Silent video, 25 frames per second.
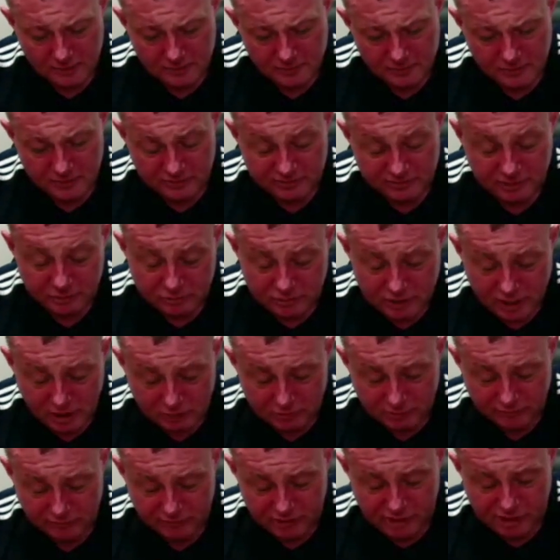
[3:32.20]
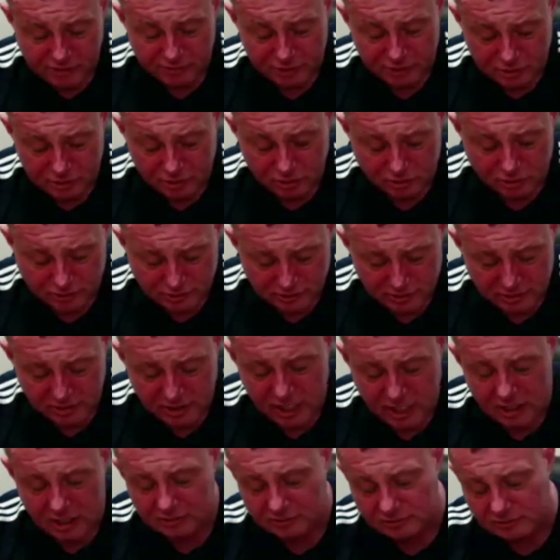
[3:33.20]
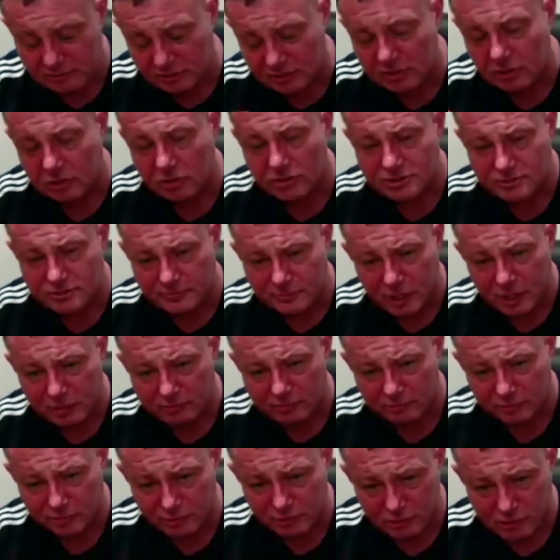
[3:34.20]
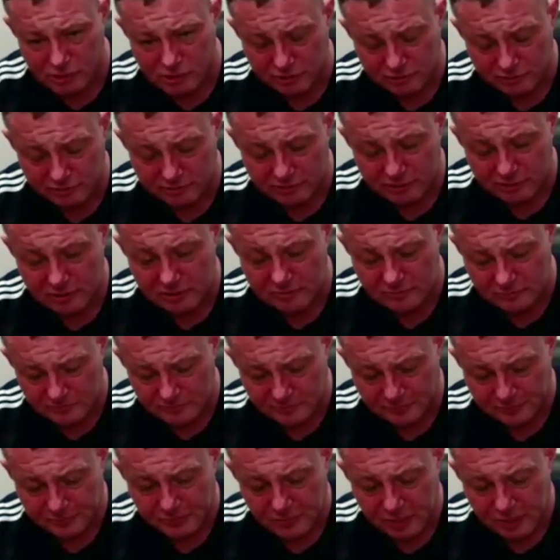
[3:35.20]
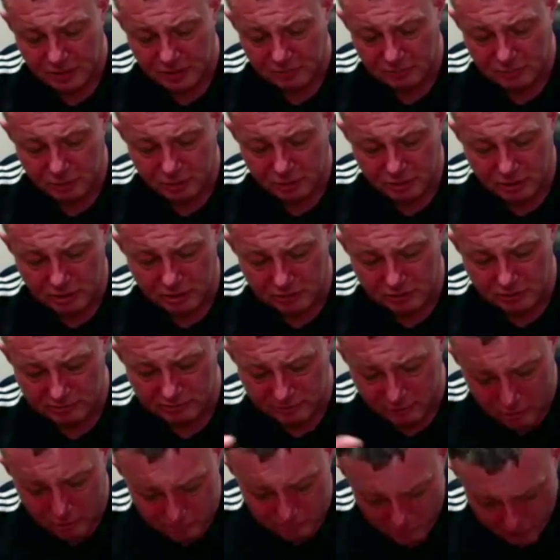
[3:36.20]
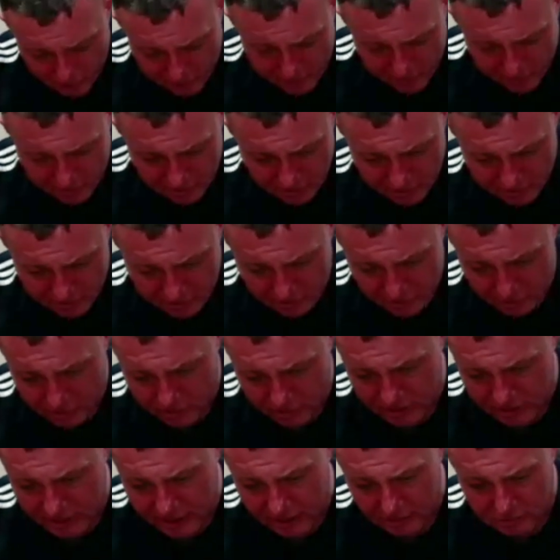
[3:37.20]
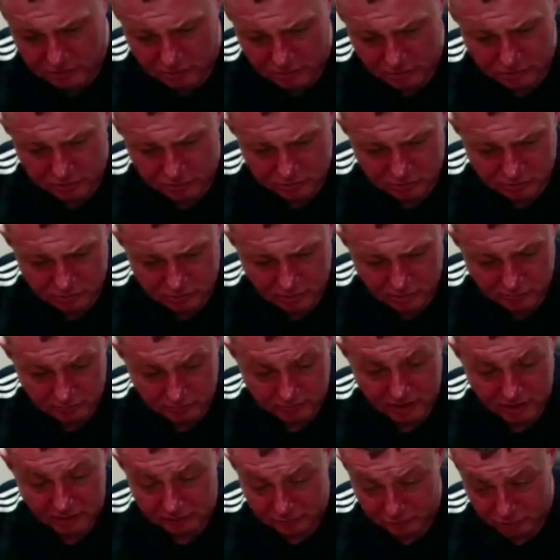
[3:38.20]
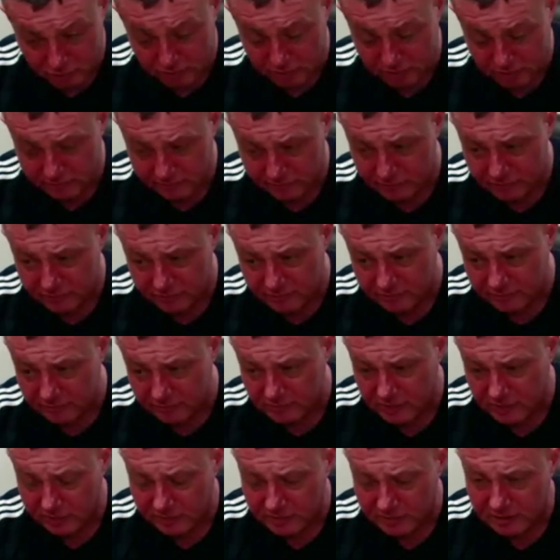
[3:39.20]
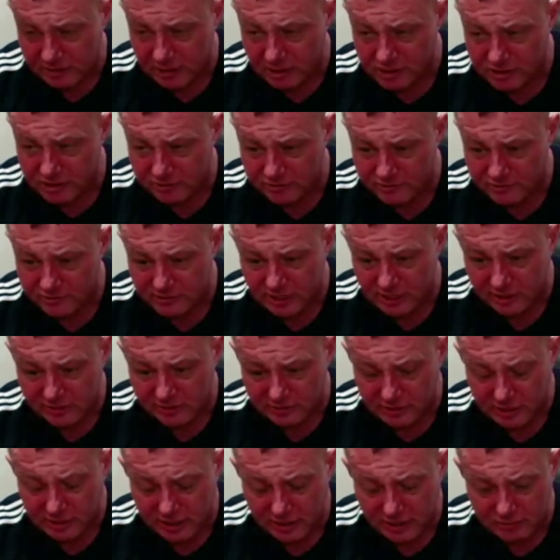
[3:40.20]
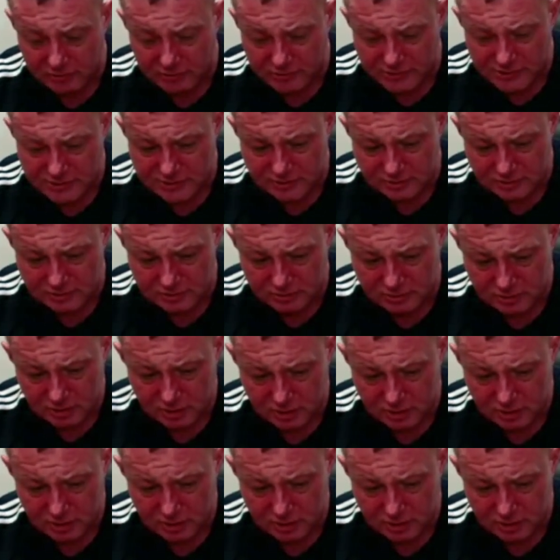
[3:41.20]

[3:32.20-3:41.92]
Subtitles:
So yeah, we finished recording in that, and it's going to go into post-production soon. But it was so popular that we're now I'm putting a funding application together now to